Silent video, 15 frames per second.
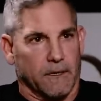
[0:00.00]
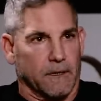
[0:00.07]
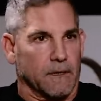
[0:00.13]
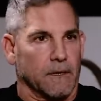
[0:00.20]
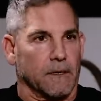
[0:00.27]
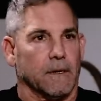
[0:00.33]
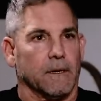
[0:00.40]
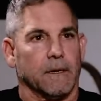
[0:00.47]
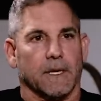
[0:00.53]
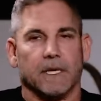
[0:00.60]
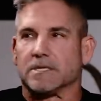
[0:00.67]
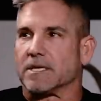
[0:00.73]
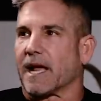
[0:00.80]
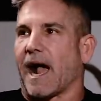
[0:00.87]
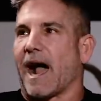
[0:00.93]
Mm-hmm.
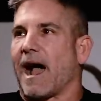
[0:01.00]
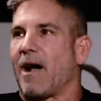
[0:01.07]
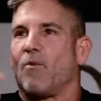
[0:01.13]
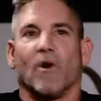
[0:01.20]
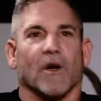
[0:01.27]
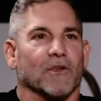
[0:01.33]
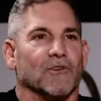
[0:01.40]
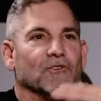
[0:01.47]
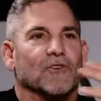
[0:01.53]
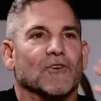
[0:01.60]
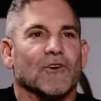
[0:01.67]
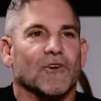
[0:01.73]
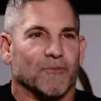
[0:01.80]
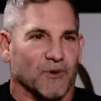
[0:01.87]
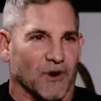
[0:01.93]
He's like, I want
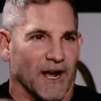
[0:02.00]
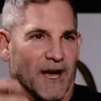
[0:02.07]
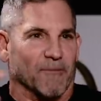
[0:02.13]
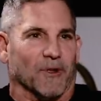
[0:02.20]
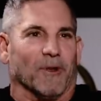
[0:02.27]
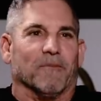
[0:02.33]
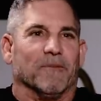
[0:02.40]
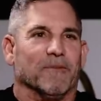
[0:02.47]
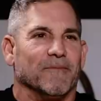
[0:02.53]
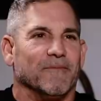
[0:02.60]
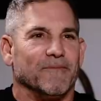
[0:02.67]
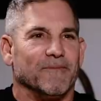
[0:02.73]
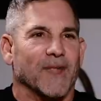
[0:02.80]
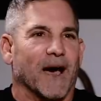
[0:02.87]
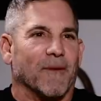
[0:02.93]
your problem,
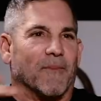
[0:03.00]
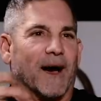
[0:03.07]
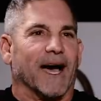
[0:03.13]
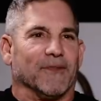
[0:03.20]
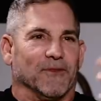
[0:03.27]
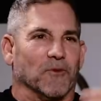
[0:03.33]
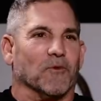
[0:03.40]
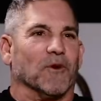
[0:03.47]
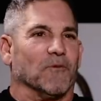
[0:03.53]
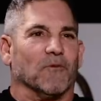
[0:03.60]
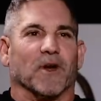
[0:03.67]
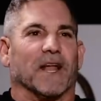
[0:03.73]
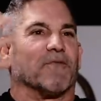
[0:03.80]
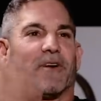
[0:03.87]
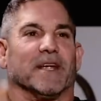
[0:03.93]
not my the one,
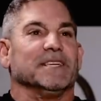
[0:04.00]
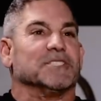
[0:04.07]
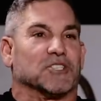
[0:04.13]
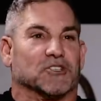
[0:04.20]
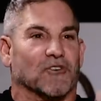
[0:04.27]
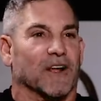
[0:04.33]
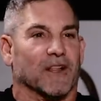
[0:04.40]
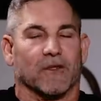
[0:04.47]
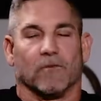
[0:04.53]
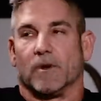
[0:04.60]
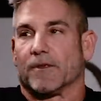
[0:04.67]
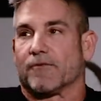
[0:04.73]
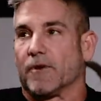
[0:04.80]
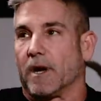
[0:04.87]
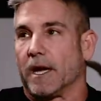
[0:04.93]
yeah. whatever he's struggling
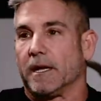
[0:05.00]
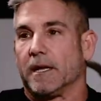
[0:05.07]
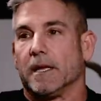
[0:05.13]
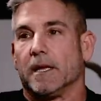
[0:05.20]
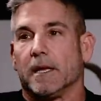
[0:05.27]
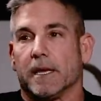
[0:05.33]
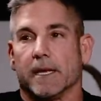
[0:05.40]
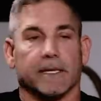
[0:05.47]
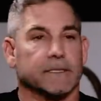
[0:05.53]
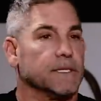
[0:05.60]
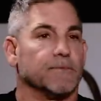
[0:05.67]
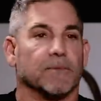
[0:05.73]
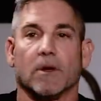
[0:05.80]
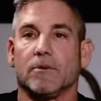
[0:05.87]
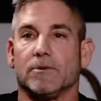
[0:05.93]
with, right? Sure. And I
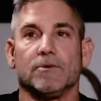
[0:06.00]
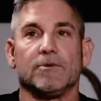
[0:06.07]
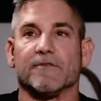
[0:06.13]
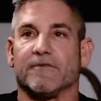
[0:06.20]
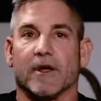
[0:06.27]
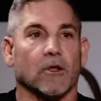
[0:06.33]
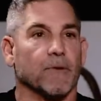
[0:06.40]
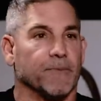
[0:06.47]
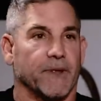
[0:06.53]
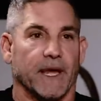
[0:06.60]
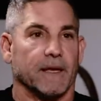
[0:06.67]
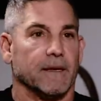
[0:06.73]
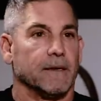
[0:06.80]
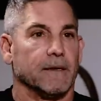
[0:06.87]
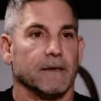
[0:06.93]
said, bro, you develop
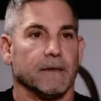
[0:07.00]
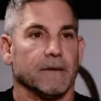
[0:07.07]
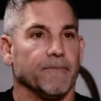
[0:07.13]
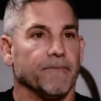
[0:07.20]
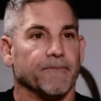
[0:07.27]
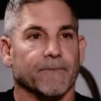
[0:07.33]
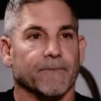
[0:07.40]
that. Mm-hmm.